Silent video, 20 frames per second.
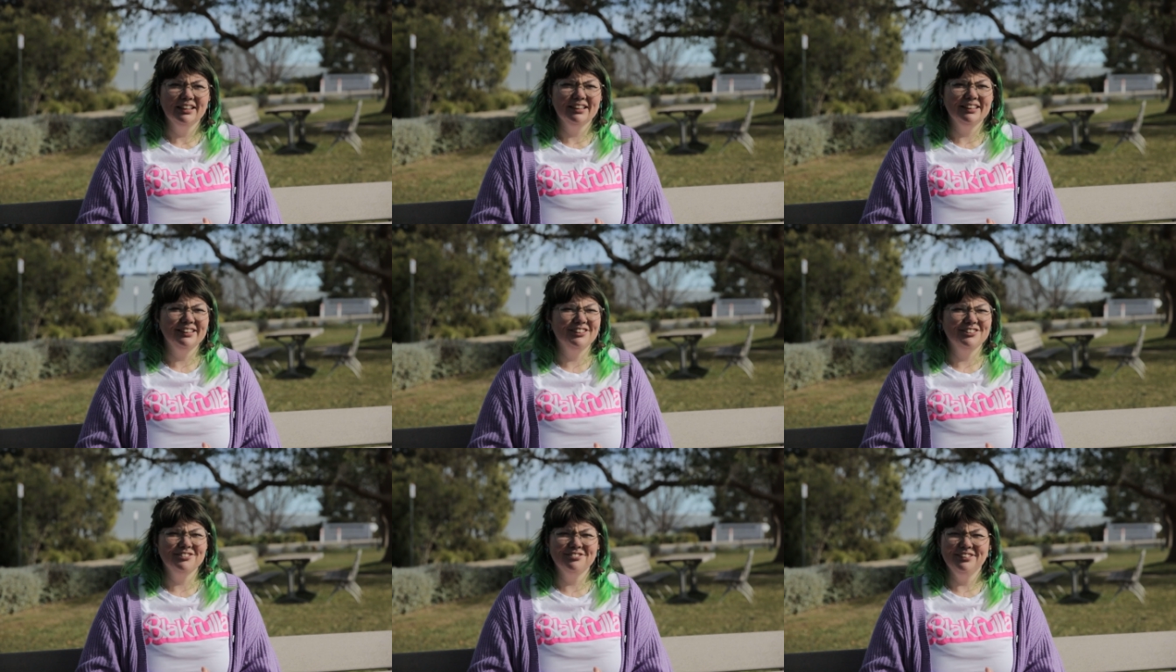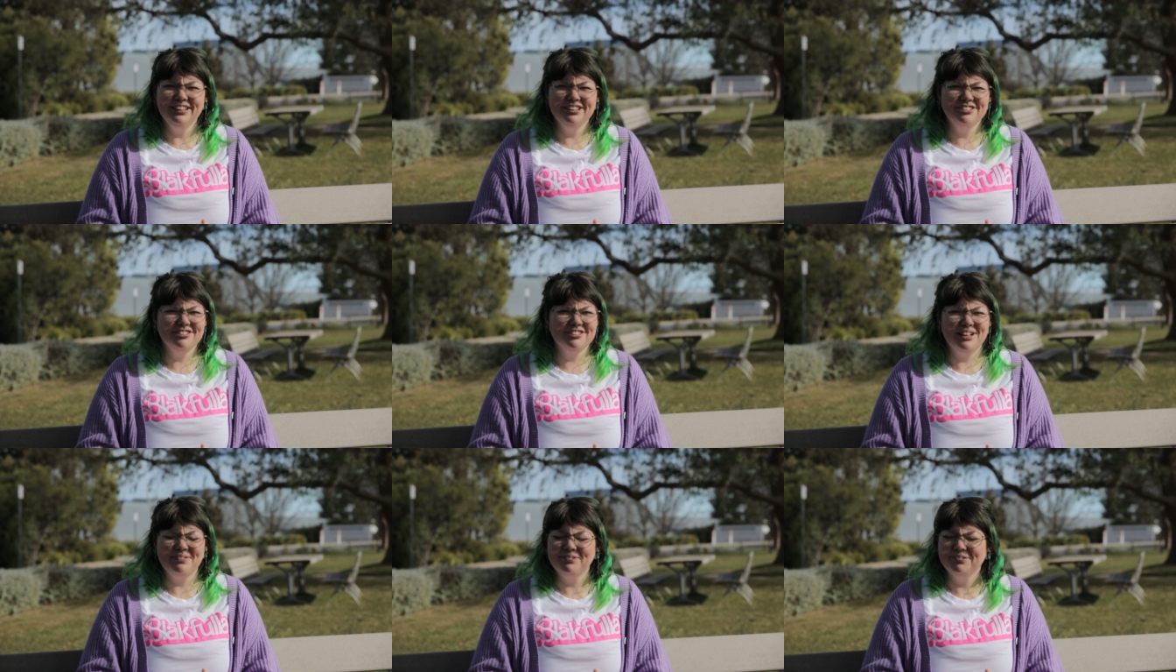We
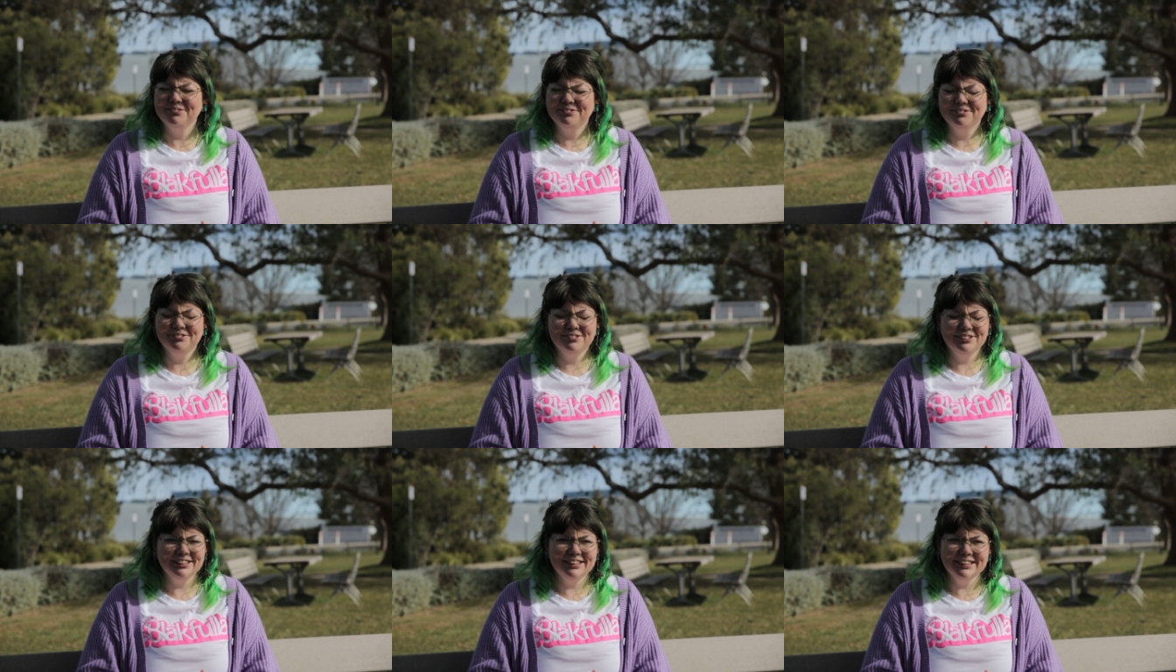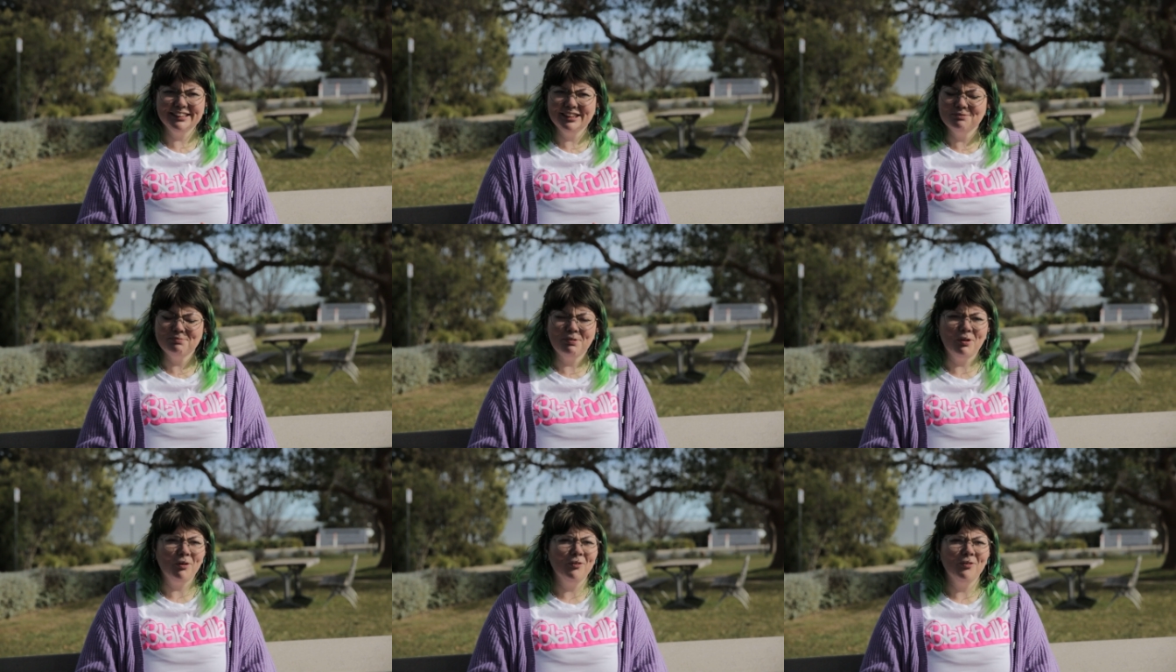grew up really
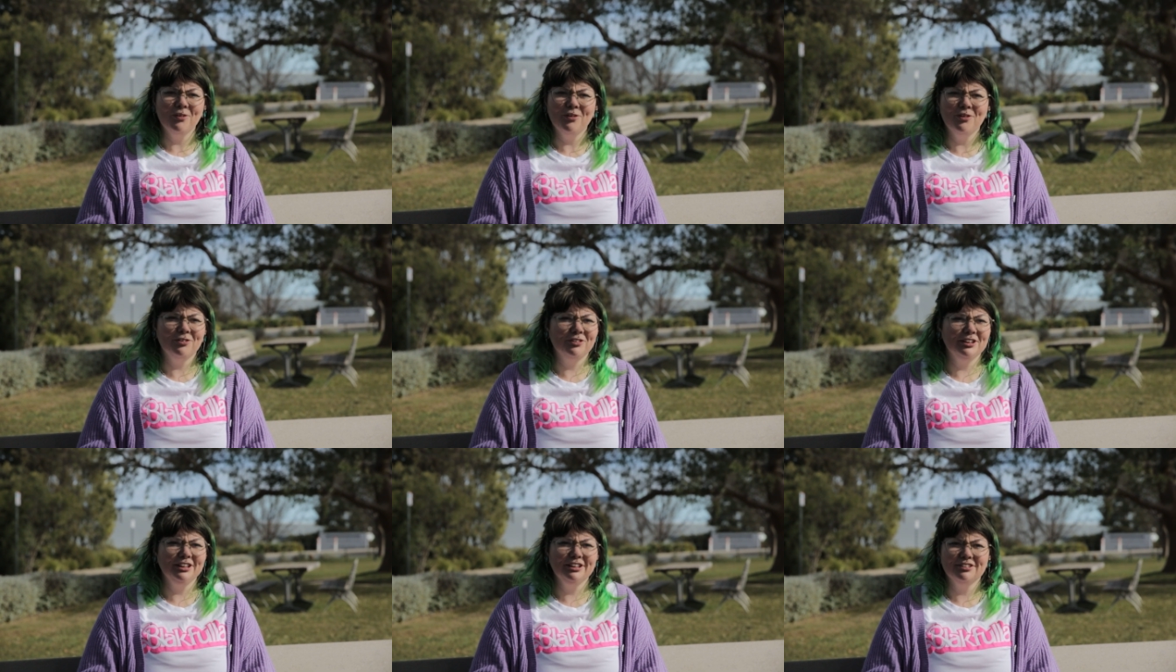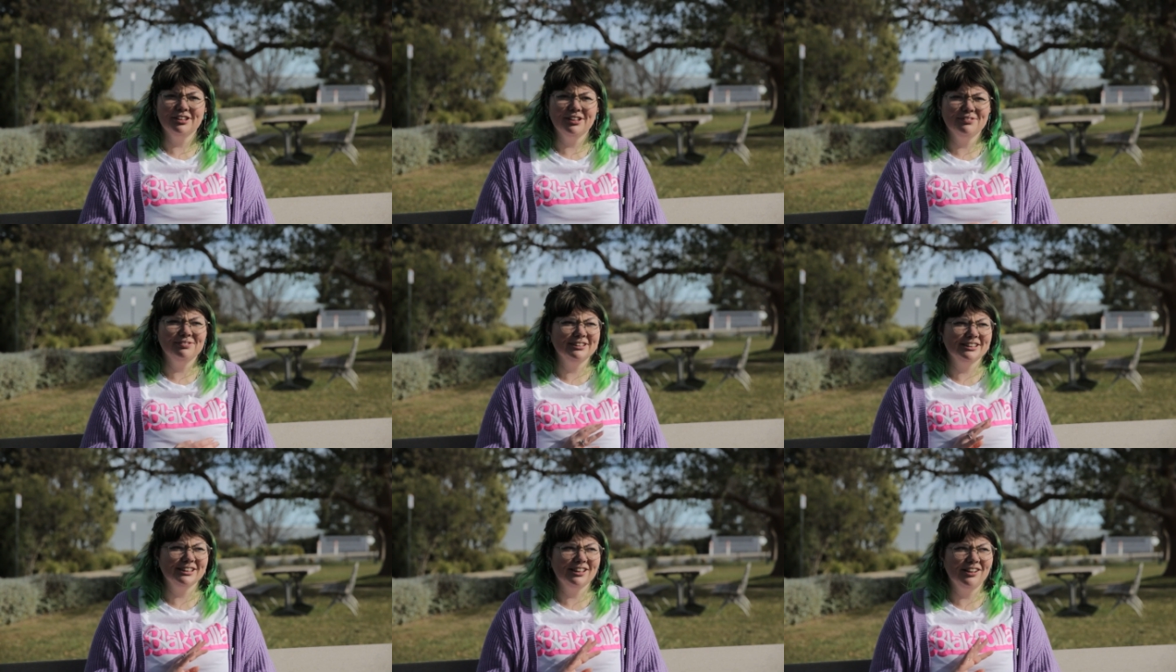poor. We grew
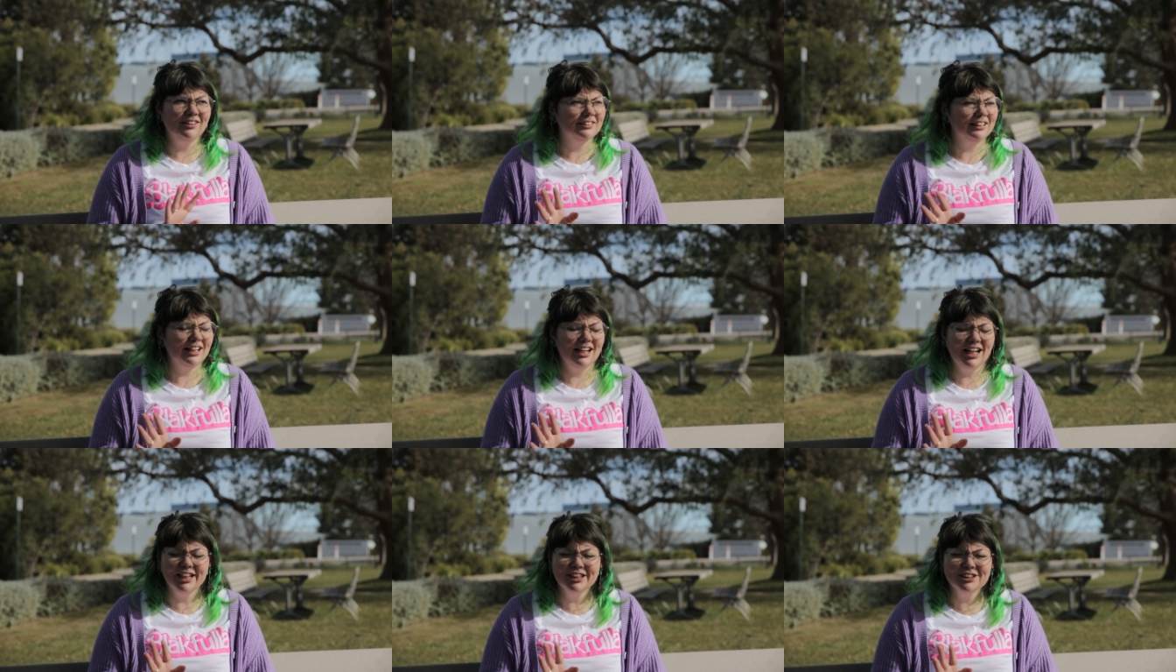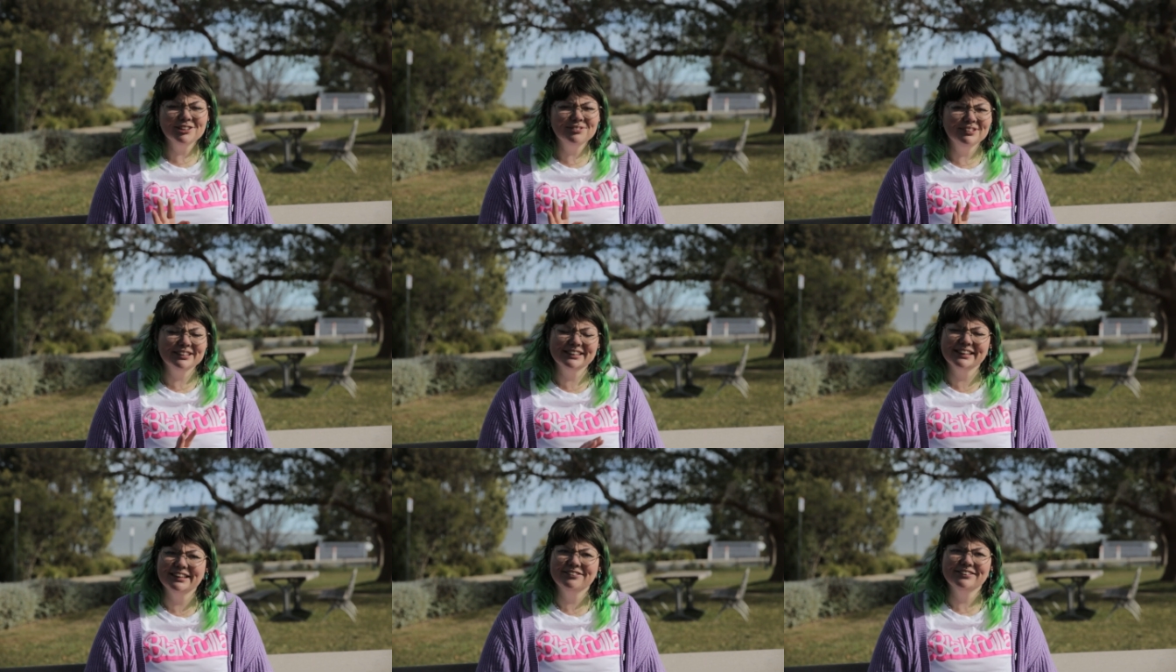up
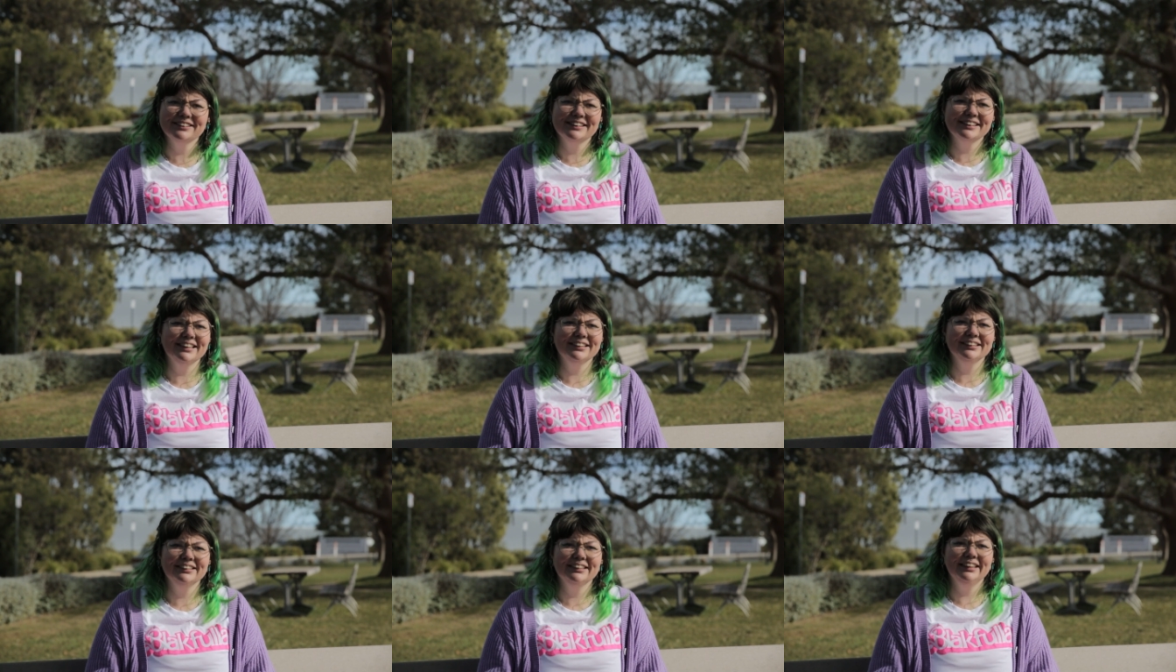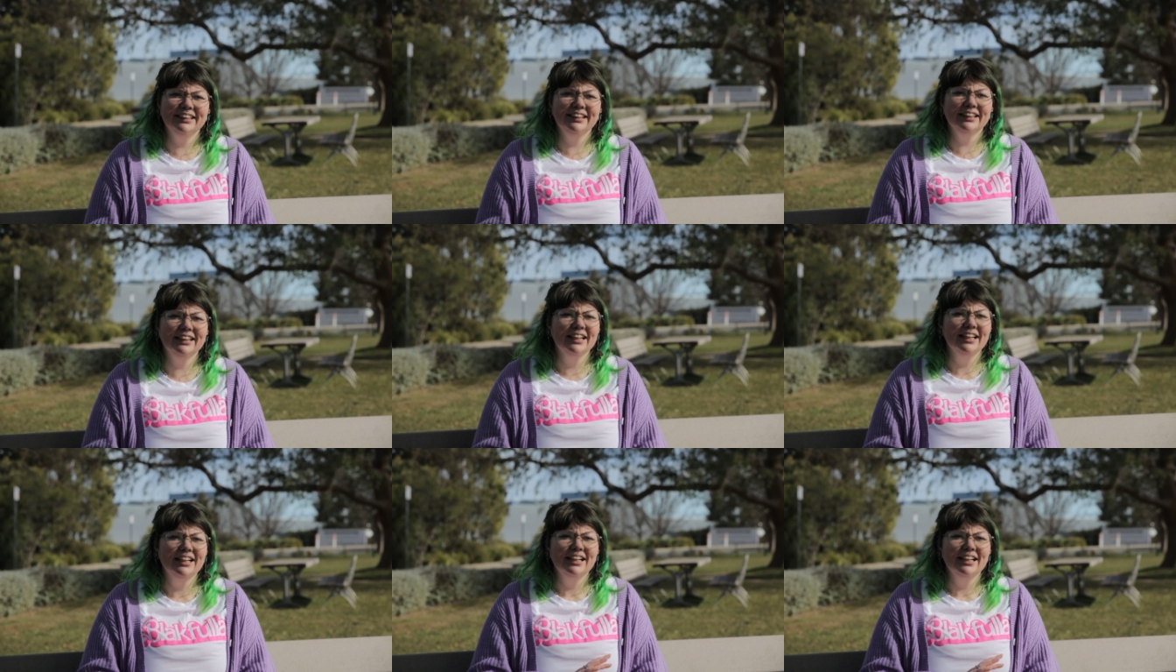100% on Centrelink.